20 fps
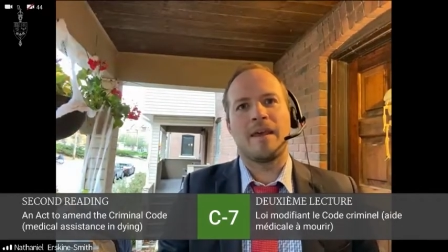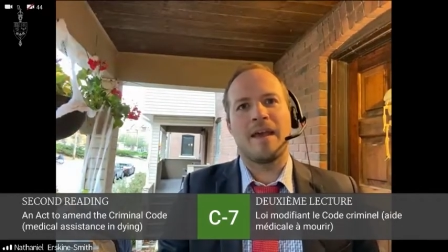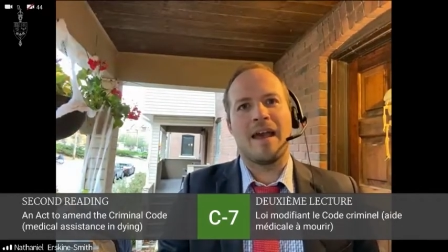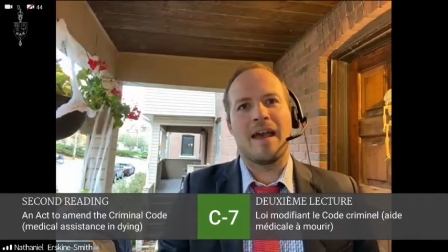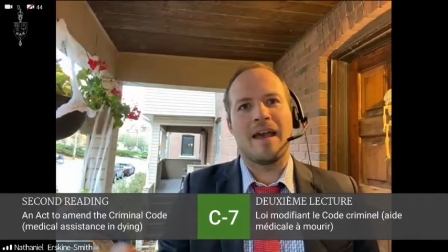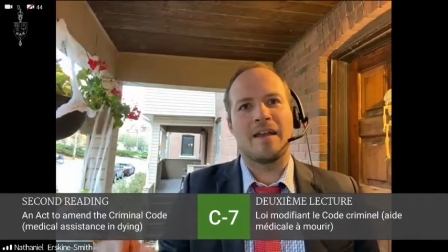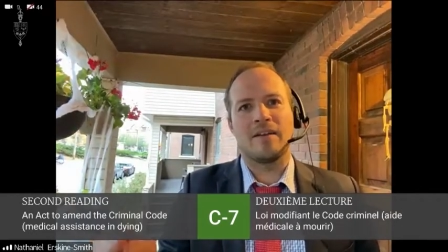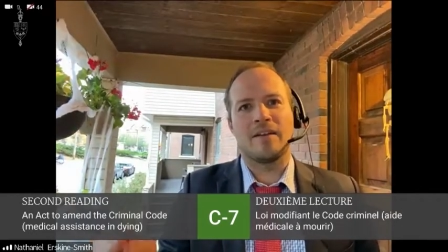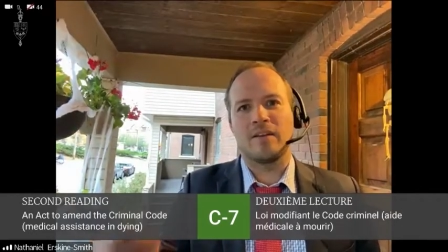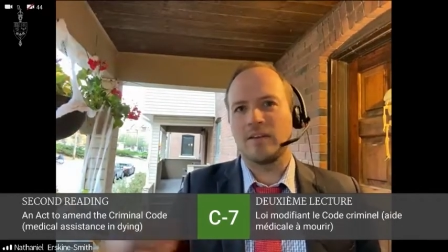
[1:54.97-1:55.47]

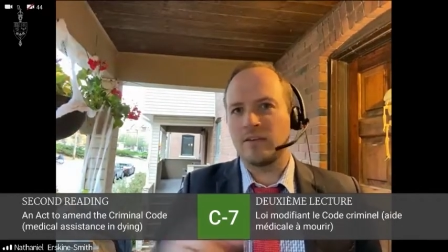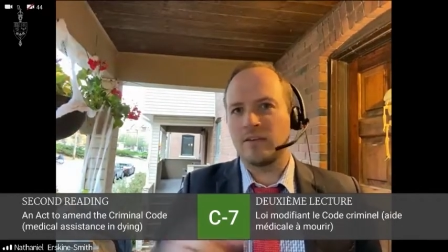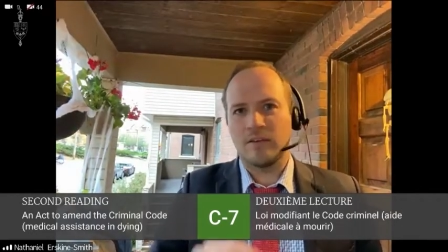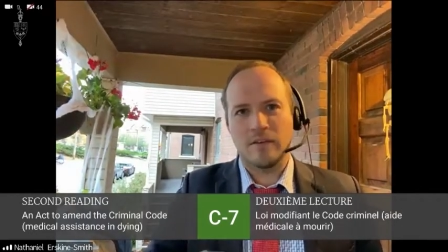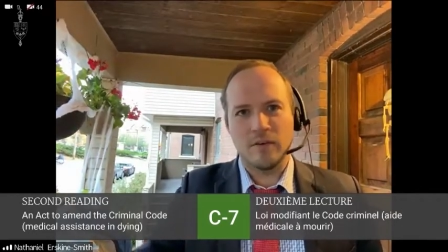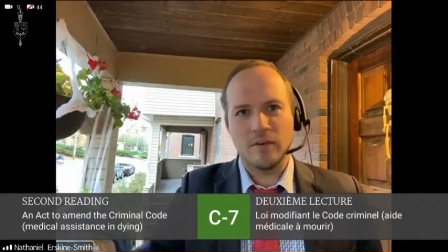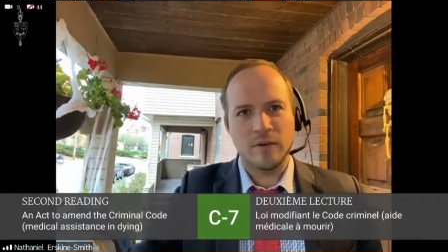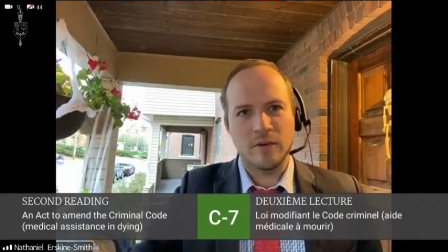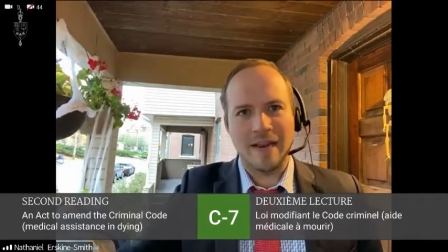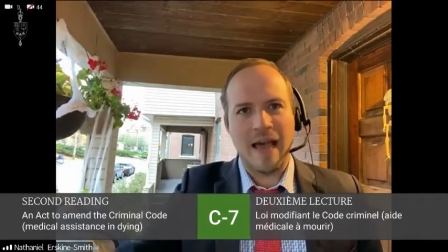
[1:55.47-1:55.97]
and
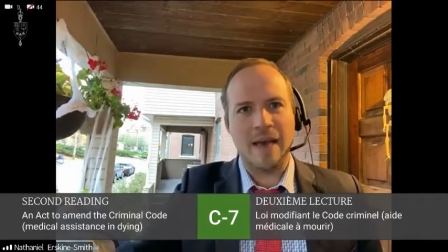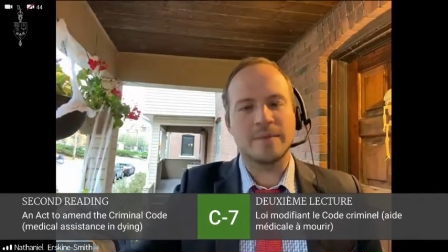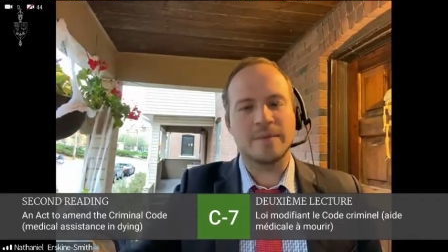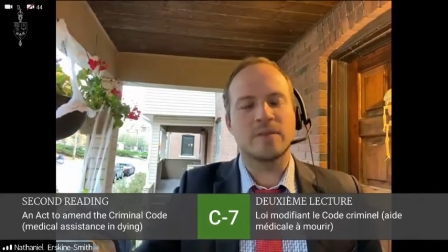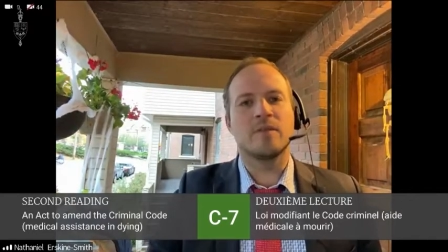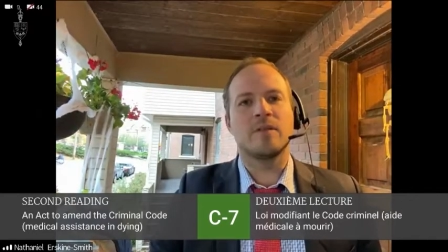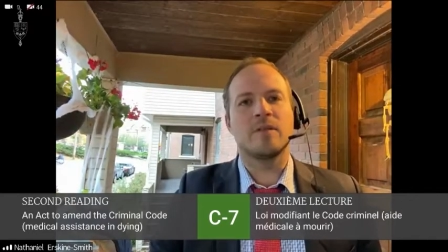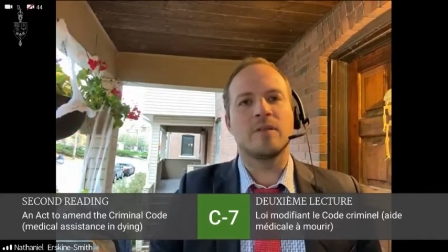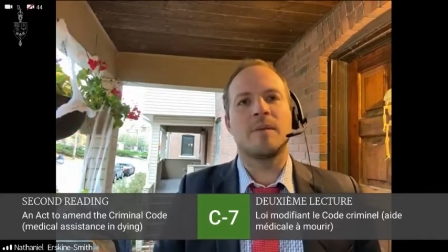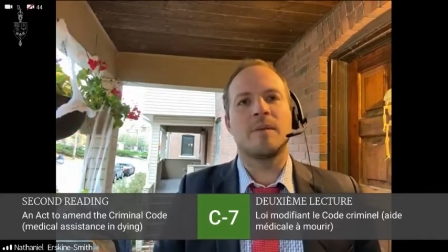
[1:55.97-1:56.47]
you can
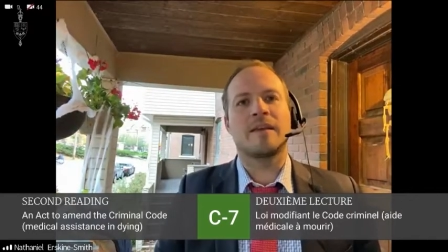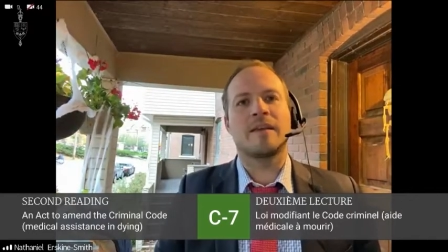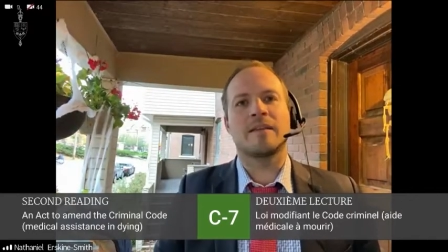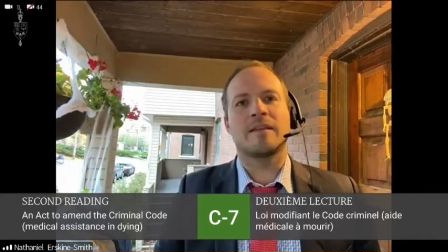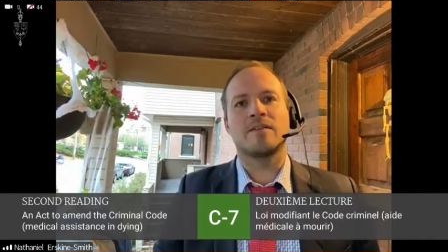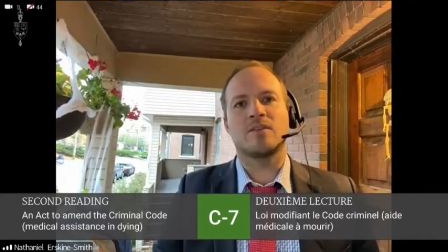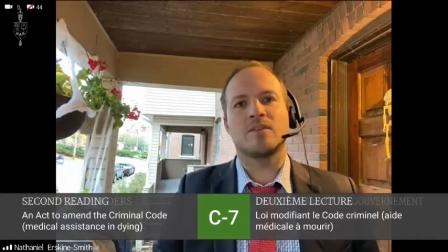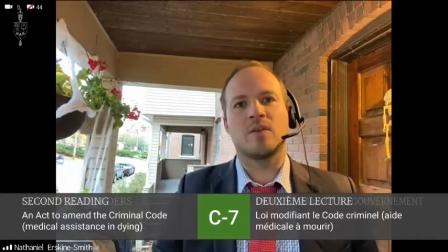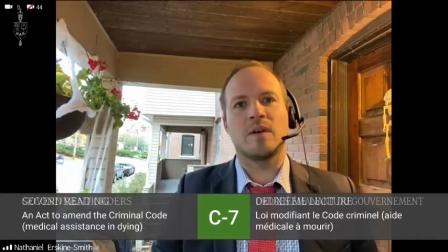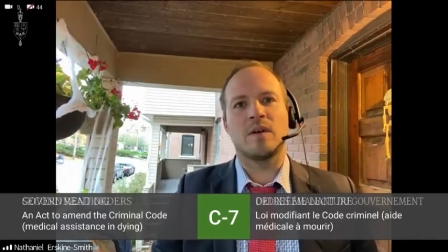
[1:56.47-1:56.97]
absolutely
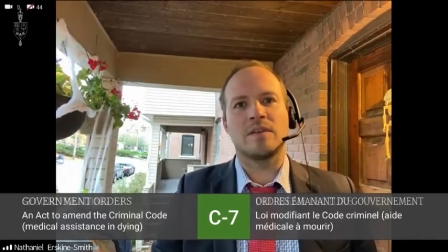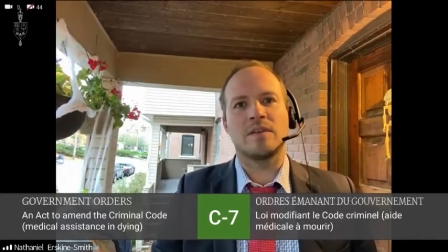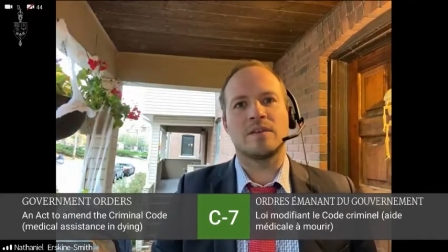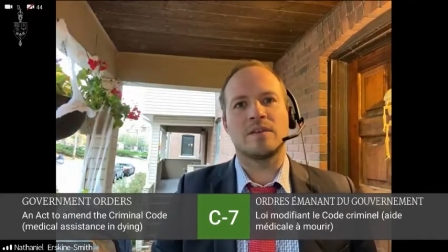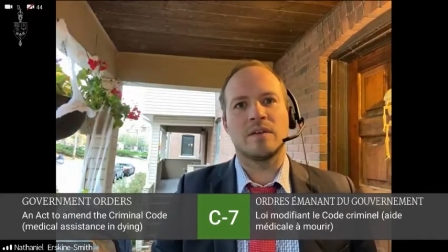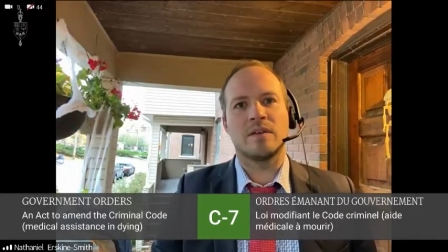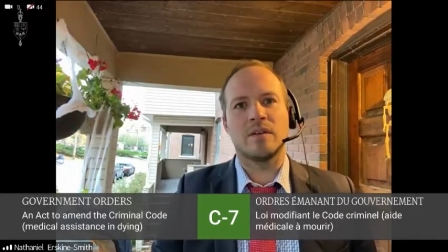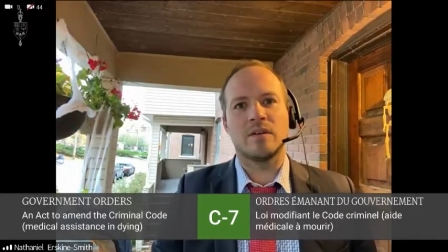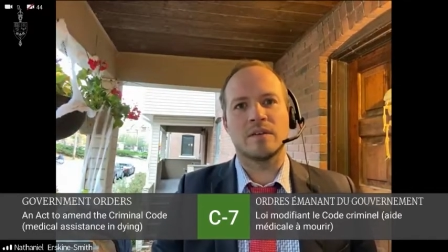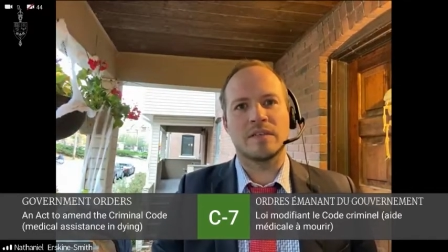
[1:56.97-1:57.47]
make this
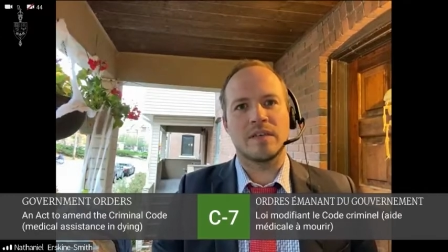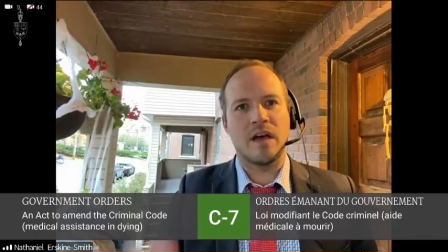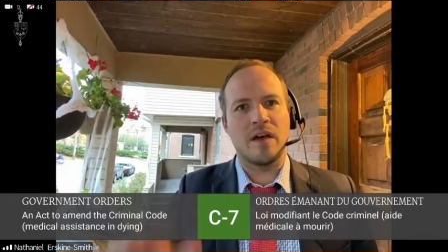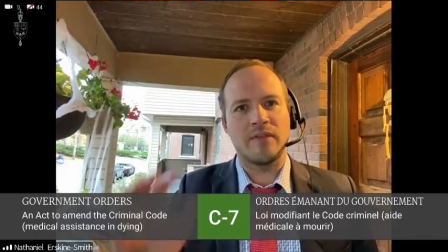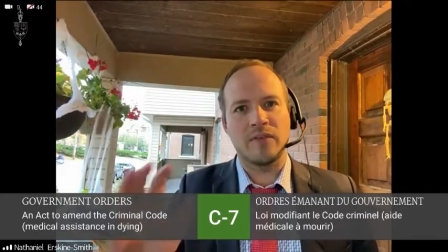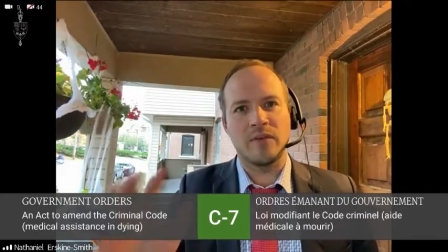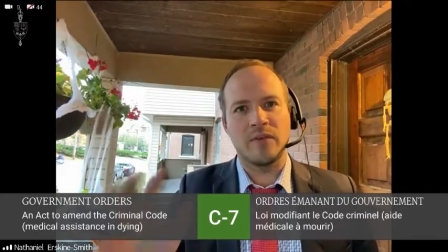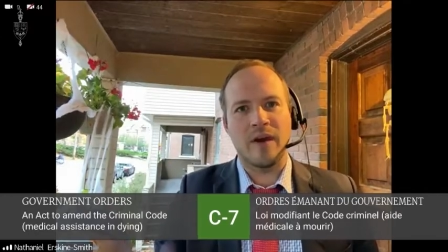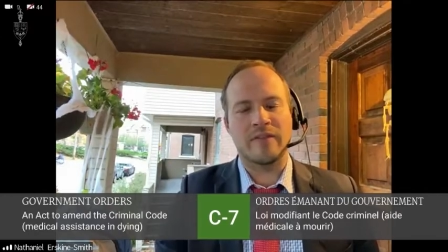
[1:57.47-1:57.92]
choice yourself.